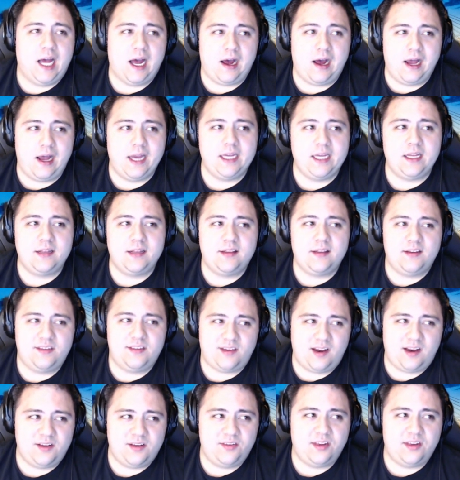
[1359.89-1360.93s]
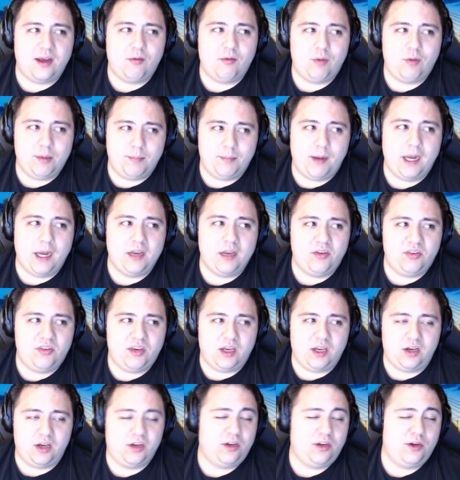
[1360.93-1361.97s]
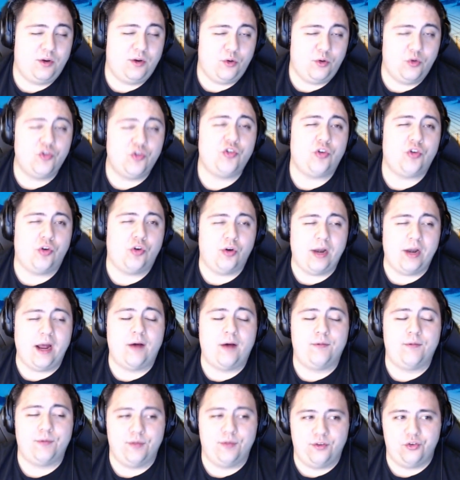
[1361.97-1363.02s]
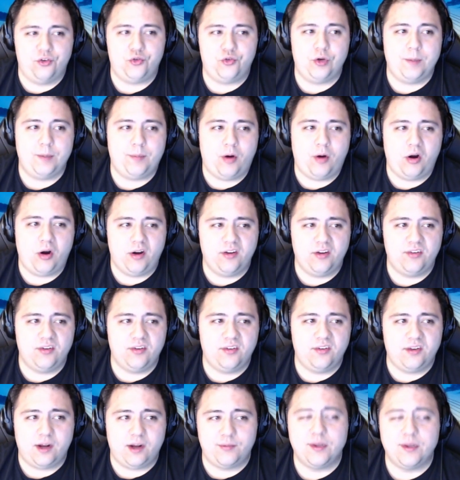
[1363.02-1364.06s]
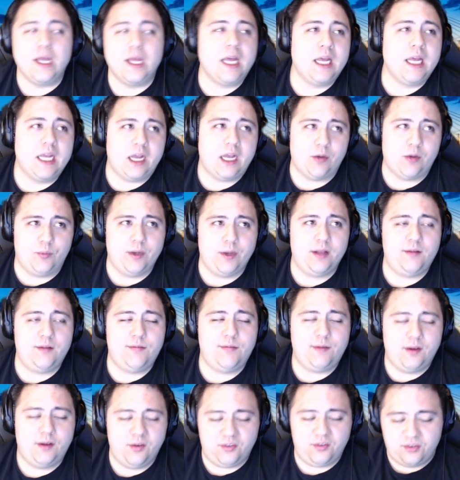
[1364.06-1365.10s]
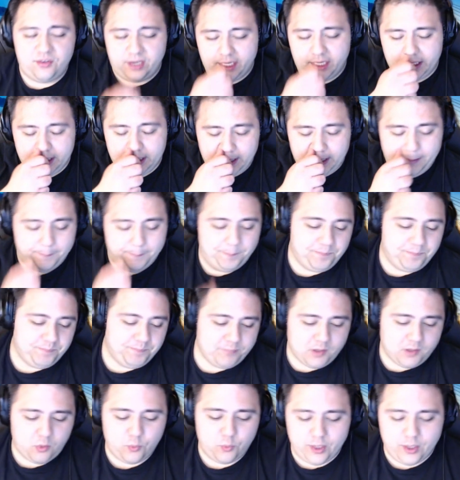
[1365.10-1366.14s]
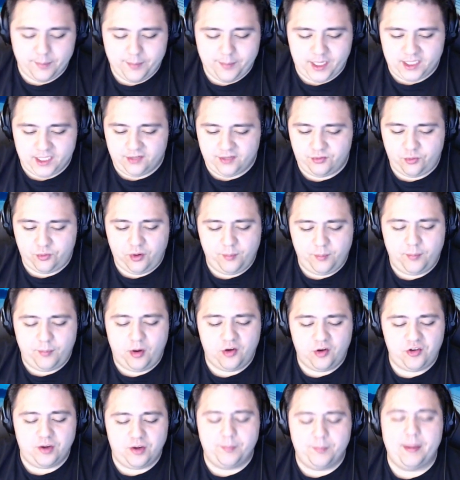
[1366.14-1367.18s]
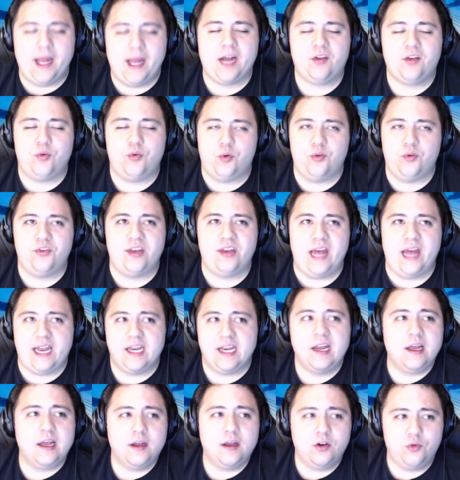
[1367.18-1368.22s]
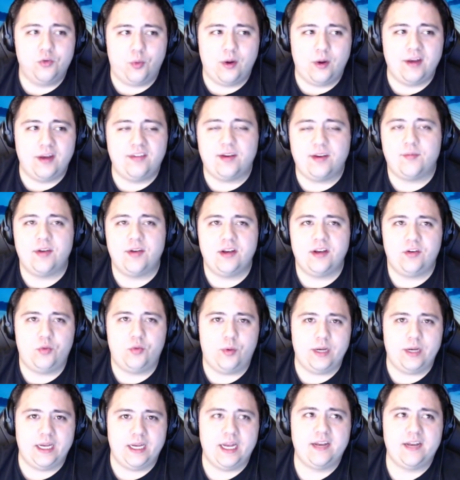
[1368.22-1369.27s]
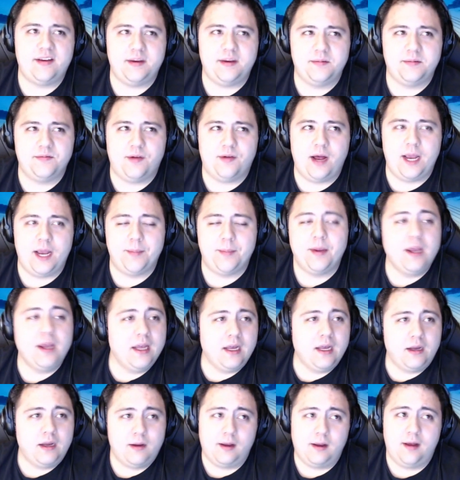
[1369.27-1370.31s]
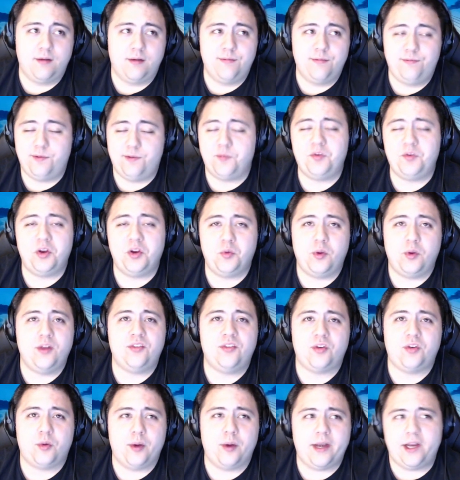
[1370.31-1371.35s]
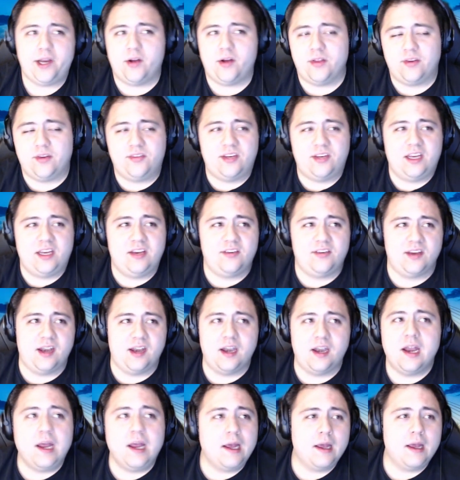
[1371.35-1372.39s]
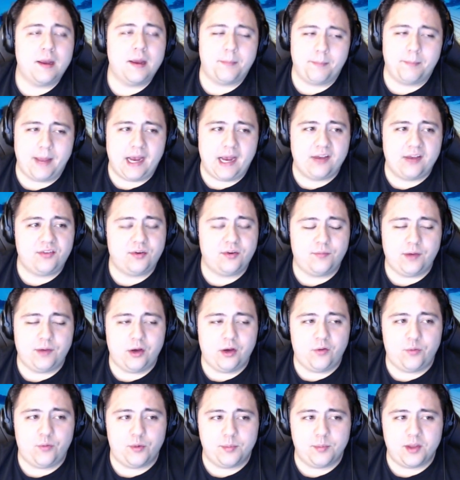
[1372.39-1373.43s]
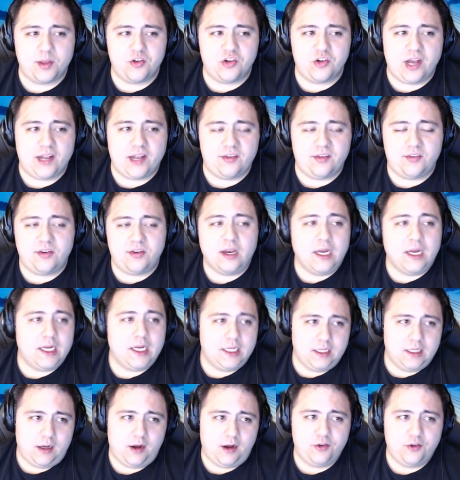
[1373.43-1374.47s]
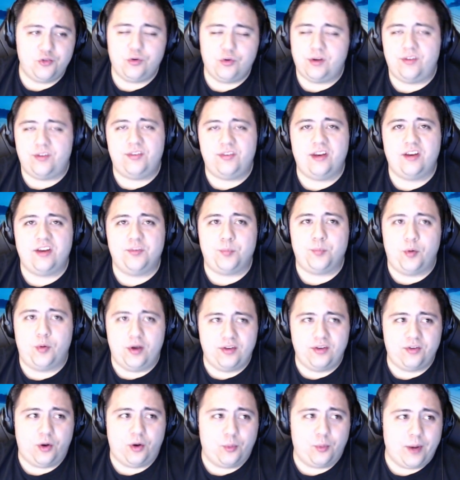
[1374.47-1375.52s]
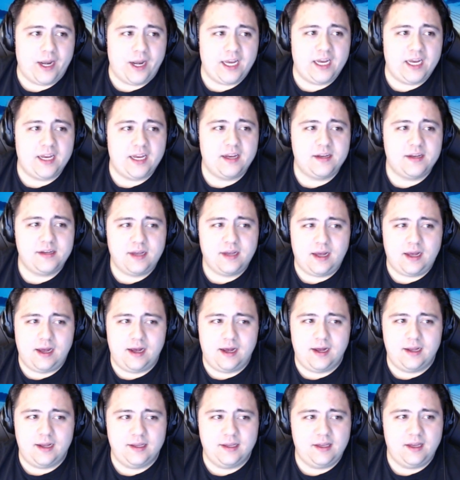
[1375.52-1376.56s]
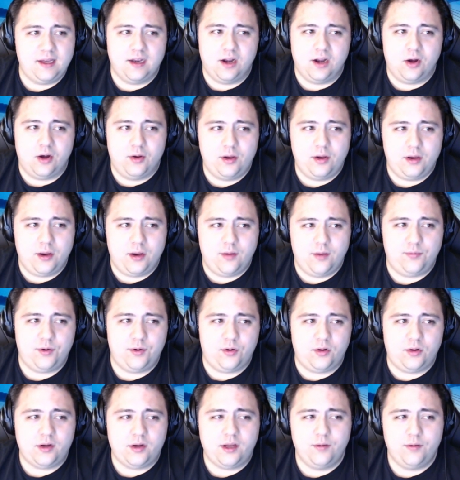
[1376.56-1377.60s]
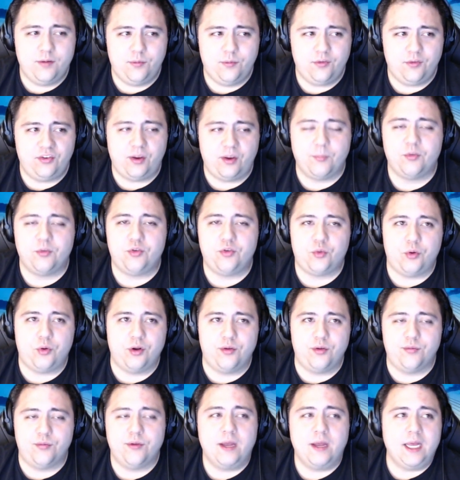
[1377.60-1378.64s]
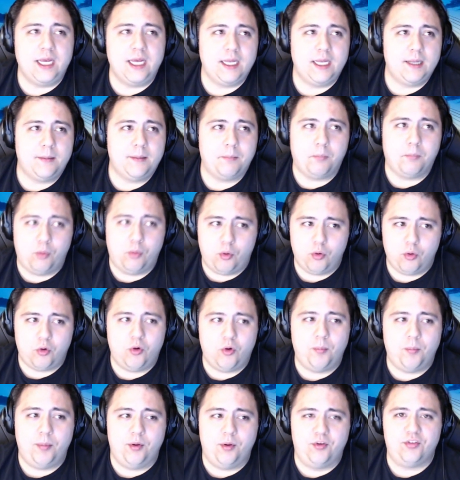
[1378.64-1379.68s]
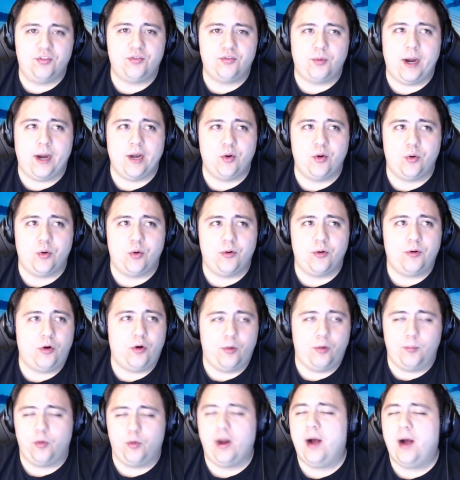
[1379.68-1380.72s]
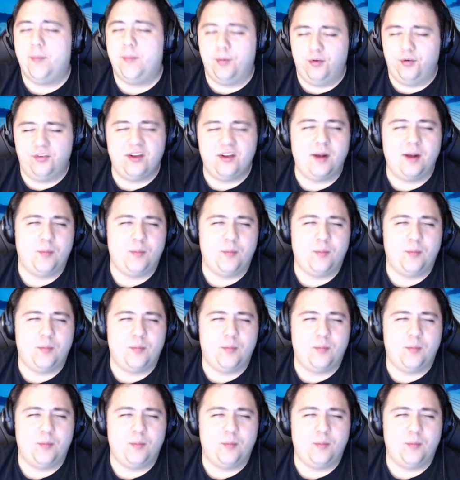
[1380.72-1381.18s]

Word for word: I get the sense that we might see a huge turnout for the street parties and stuff. It really feels like um, Winnipeg is sort of marching back towards that 2017 2018 vibe. Uh, 50 wins already on the season, massive year from the Jets, 106 points already. Uh, you know, if you're looking for some sort of moral boost, right, or or morale boost, not